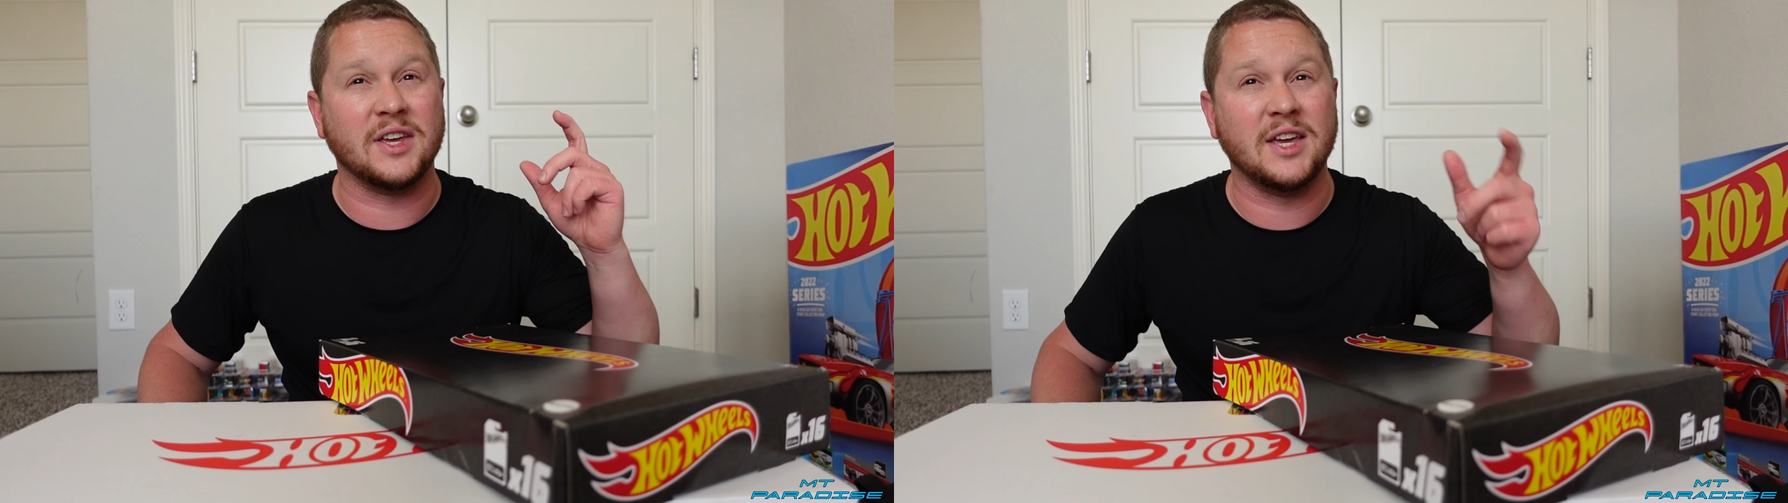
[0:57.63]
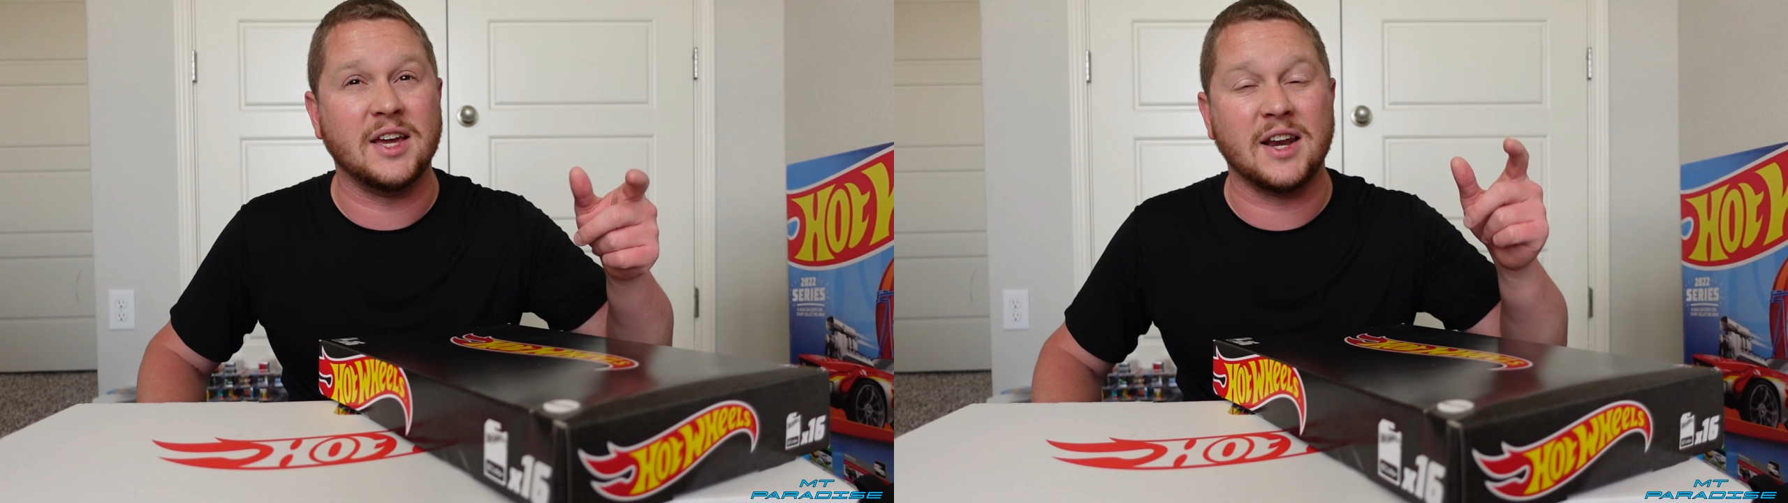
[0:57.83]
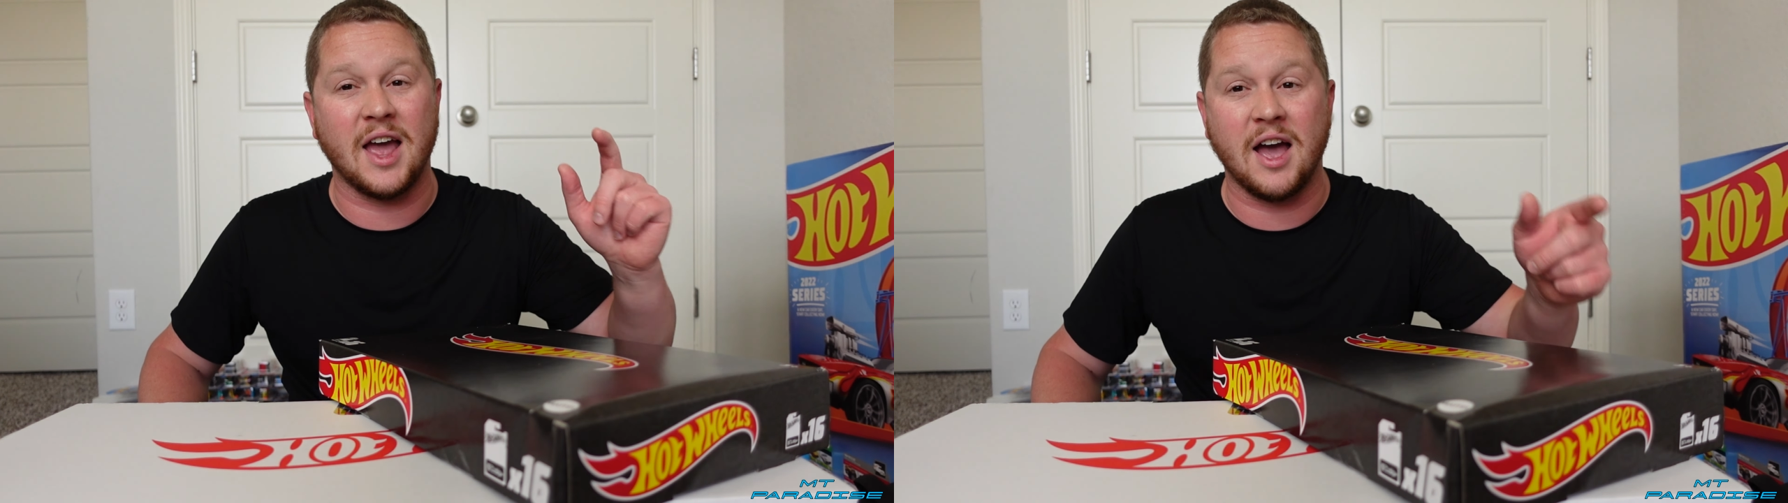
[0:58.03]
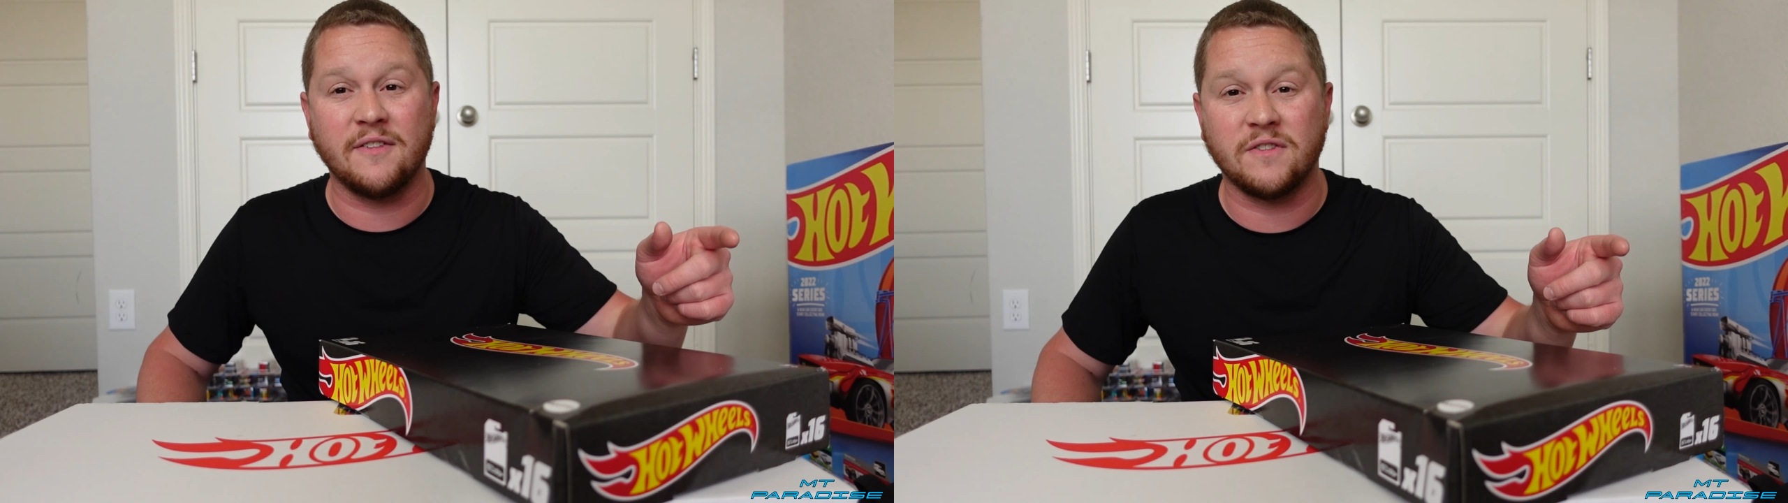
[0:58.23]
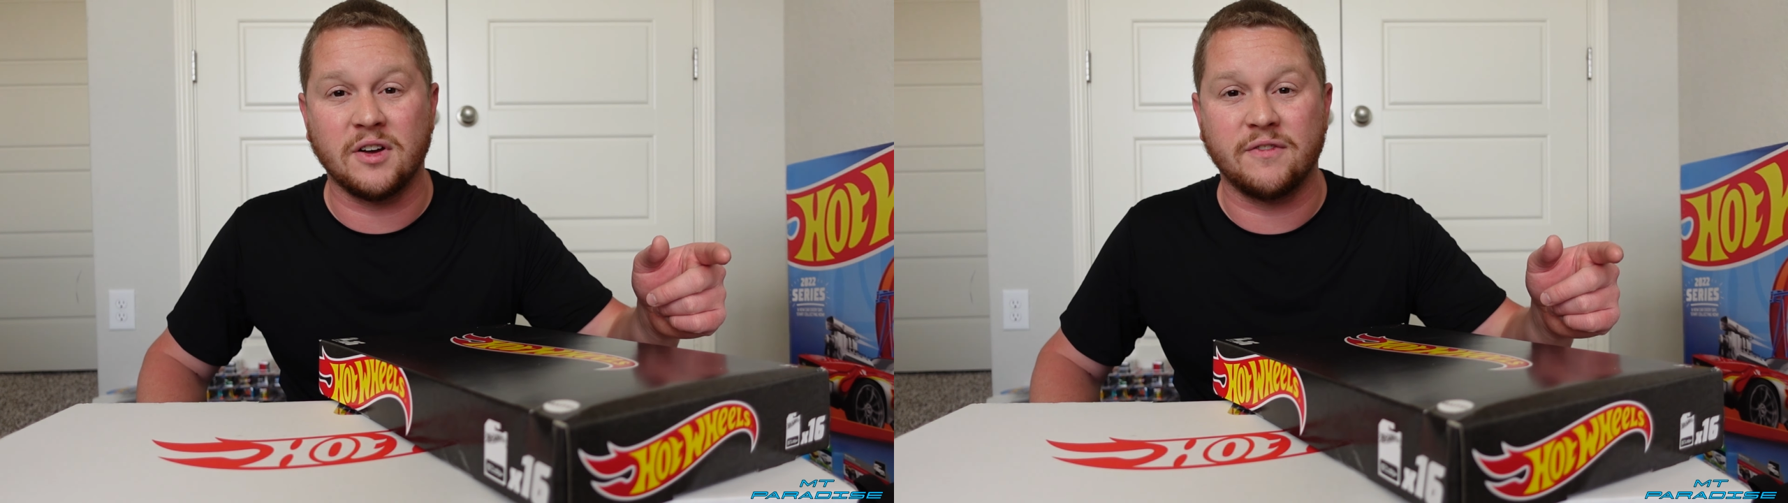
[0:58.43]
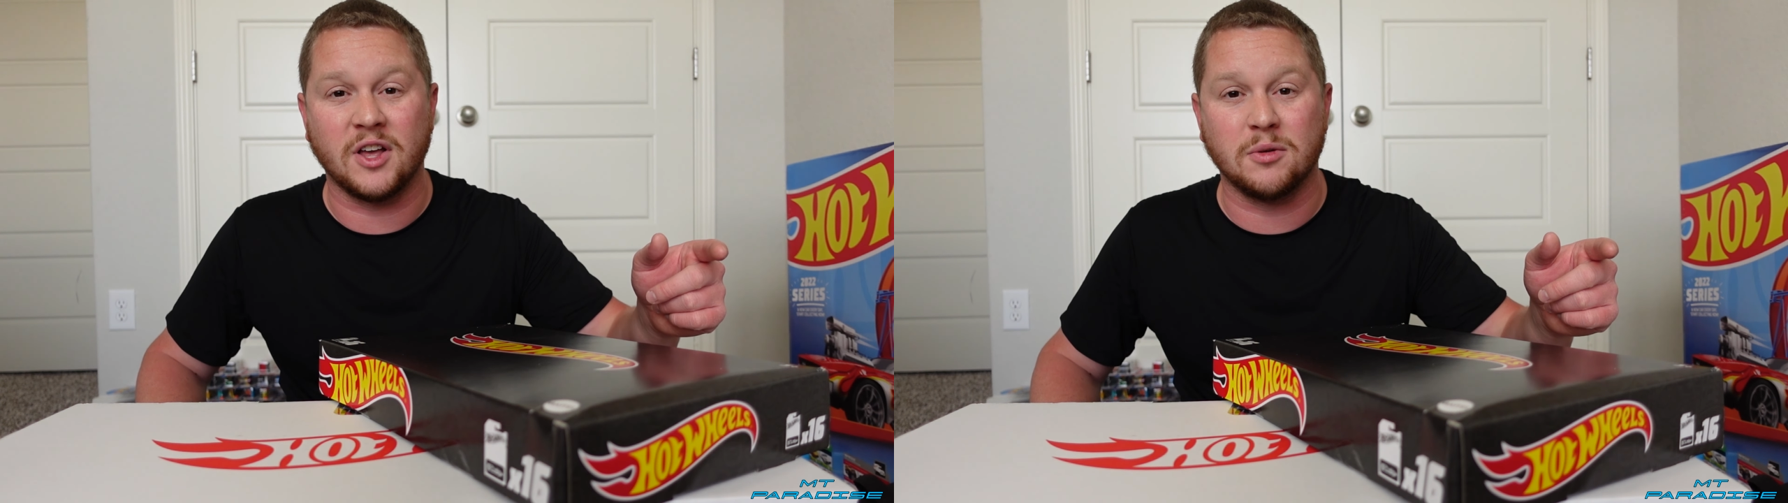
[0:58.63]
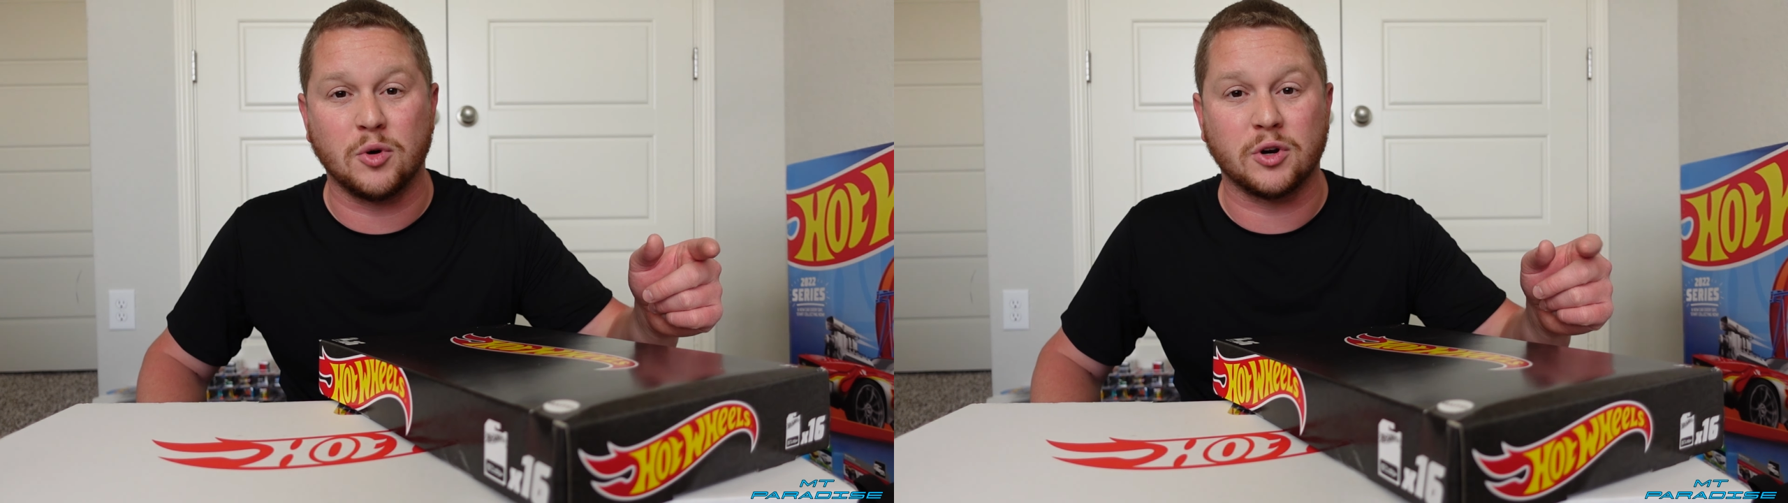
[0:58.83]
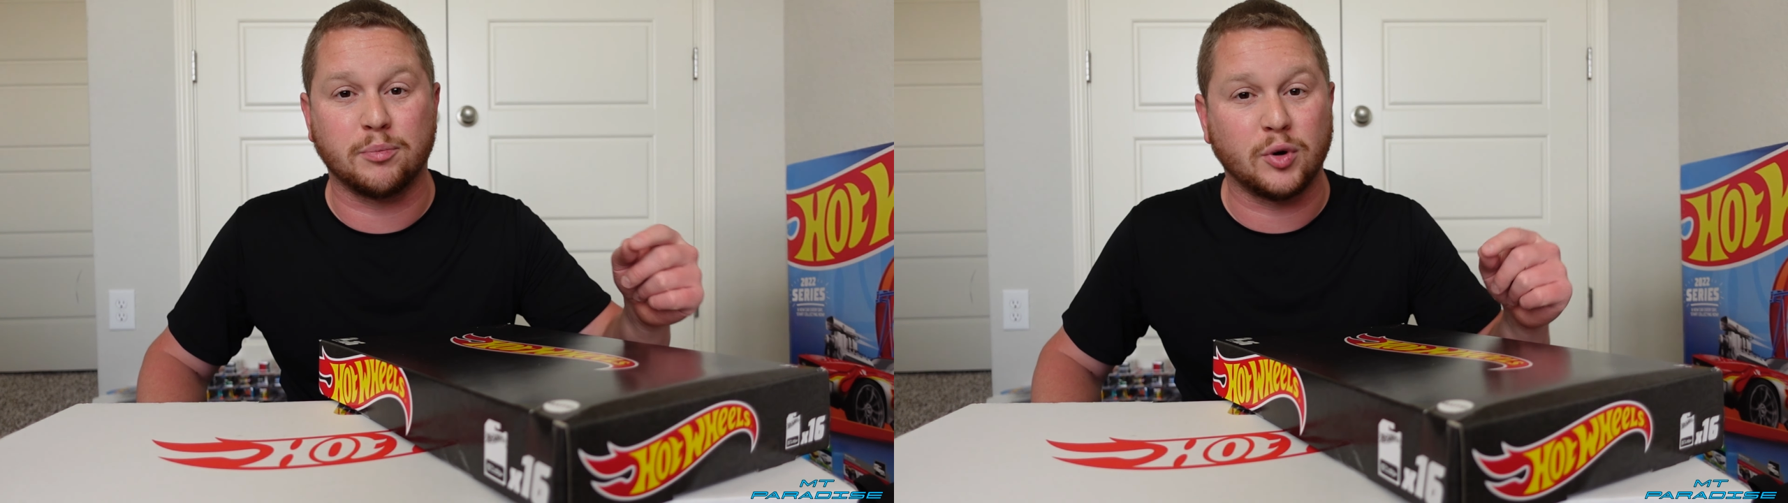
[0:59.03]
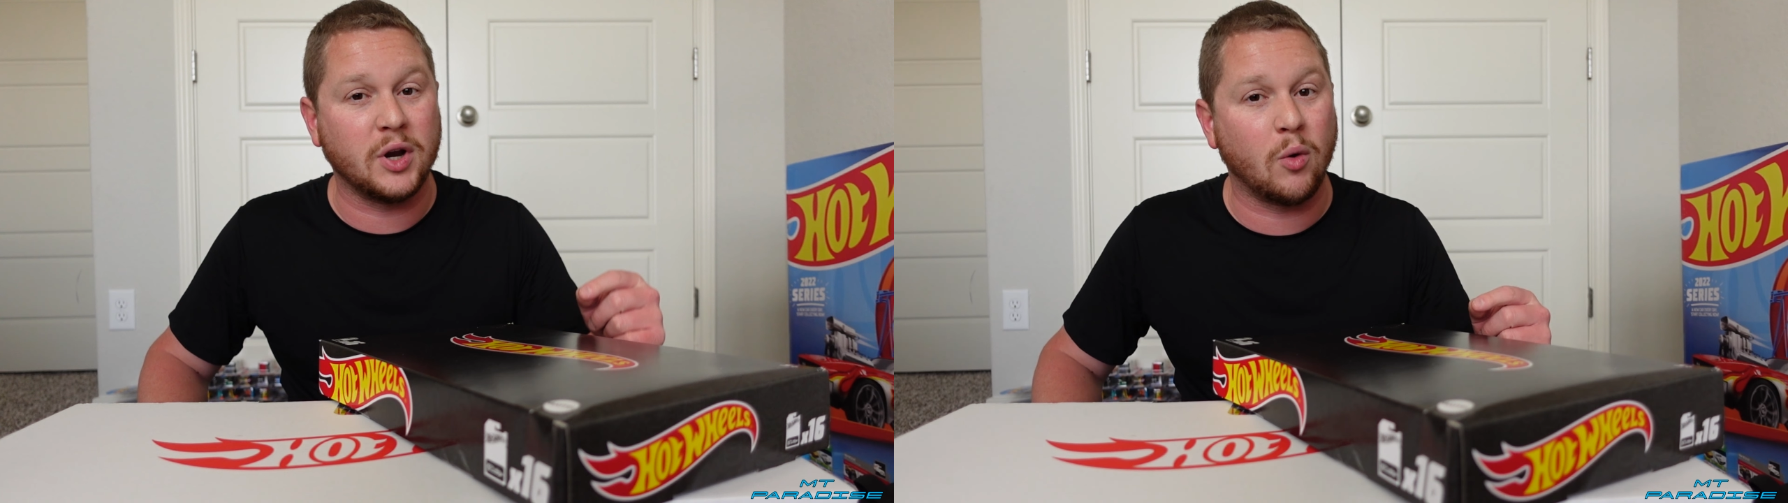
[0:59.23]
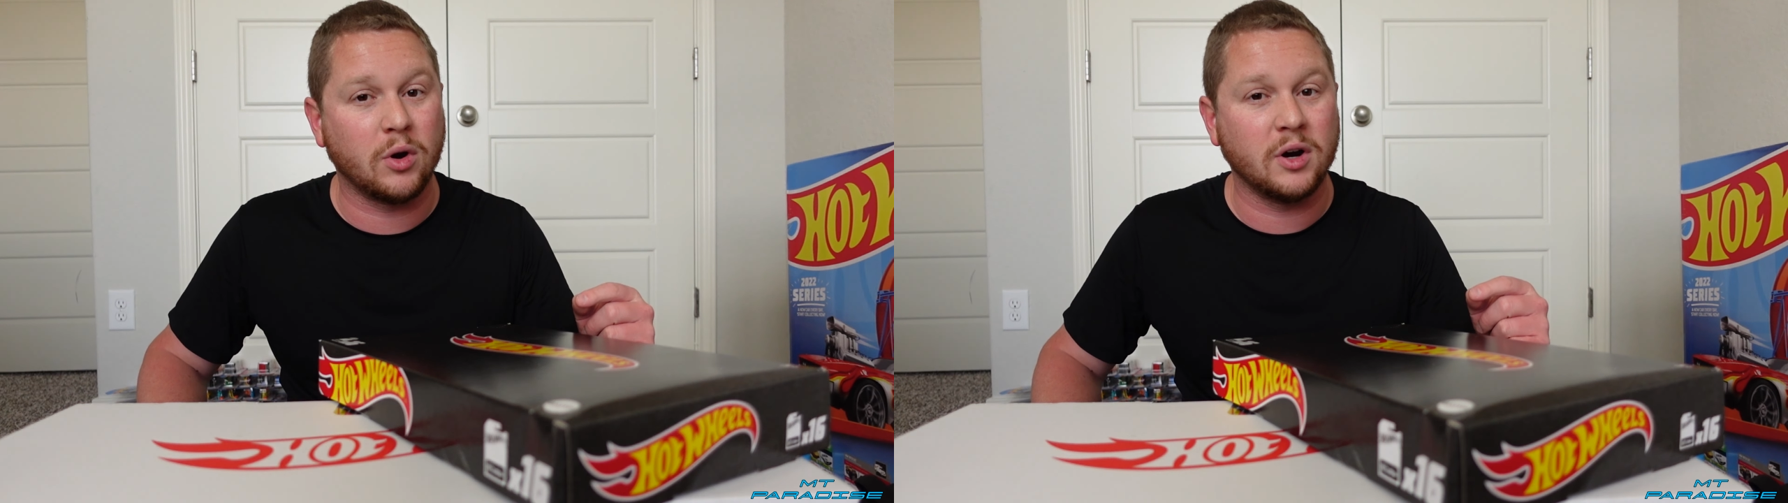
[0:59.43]
E and F available to
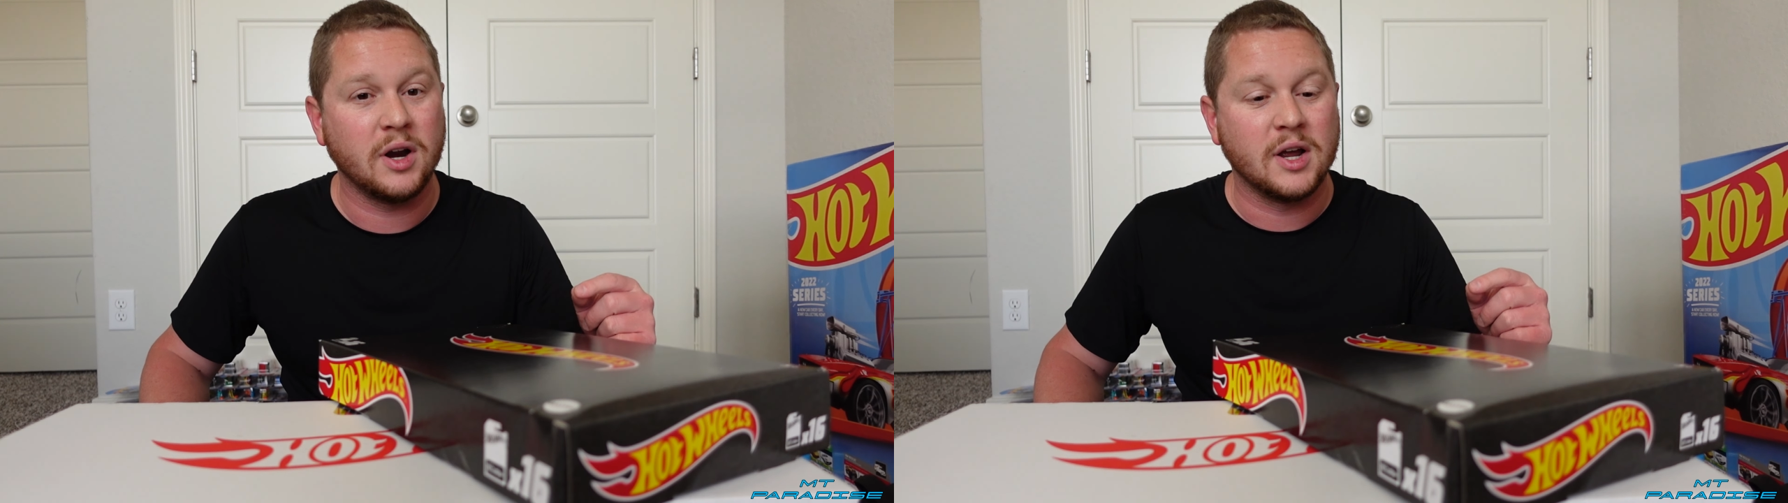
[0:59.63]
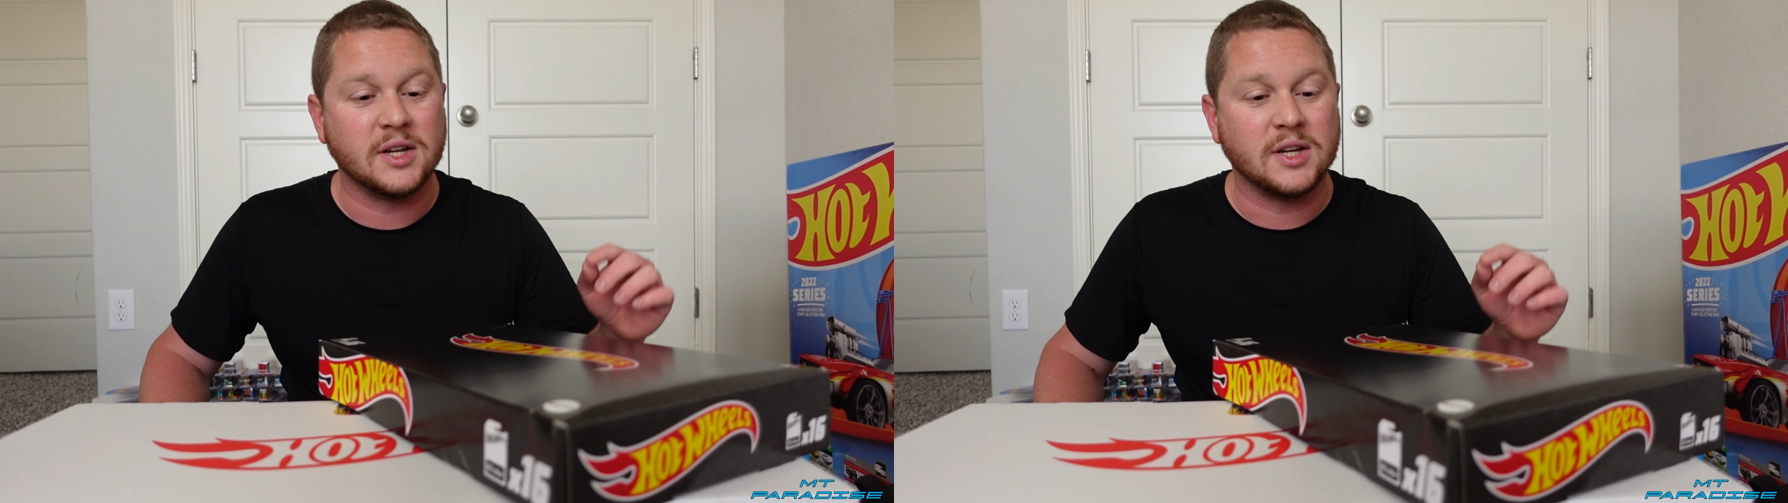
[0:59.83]
pre-order,